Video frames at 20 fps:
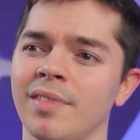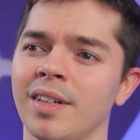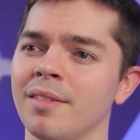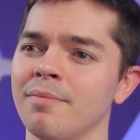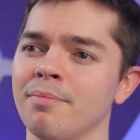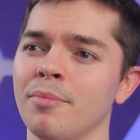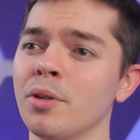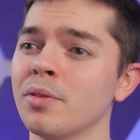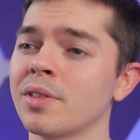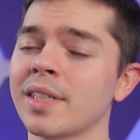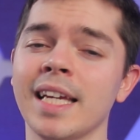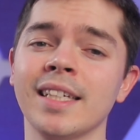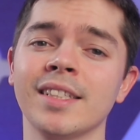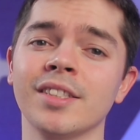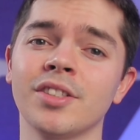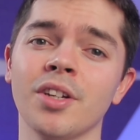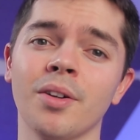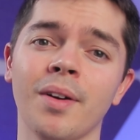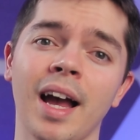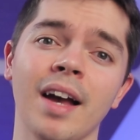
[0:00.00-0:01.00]
most
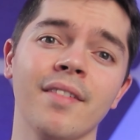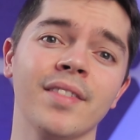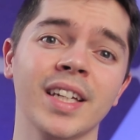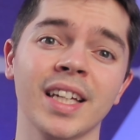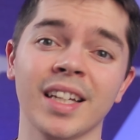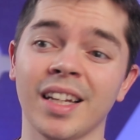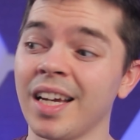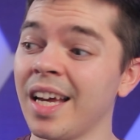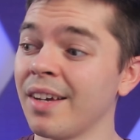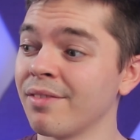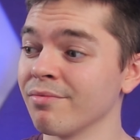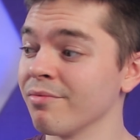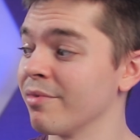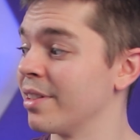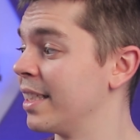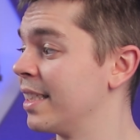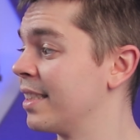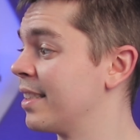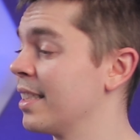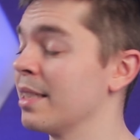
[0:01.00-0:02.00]
cases don't have it and I haven't
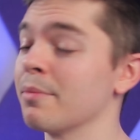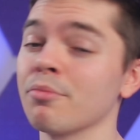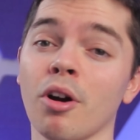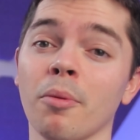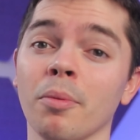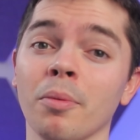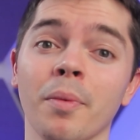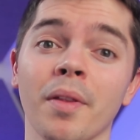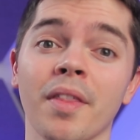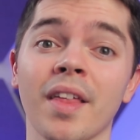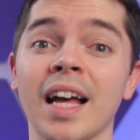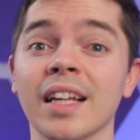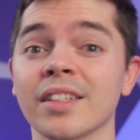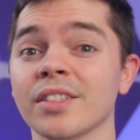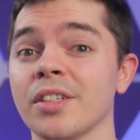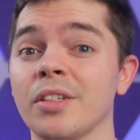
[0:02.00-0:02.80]
really seen a problem with that,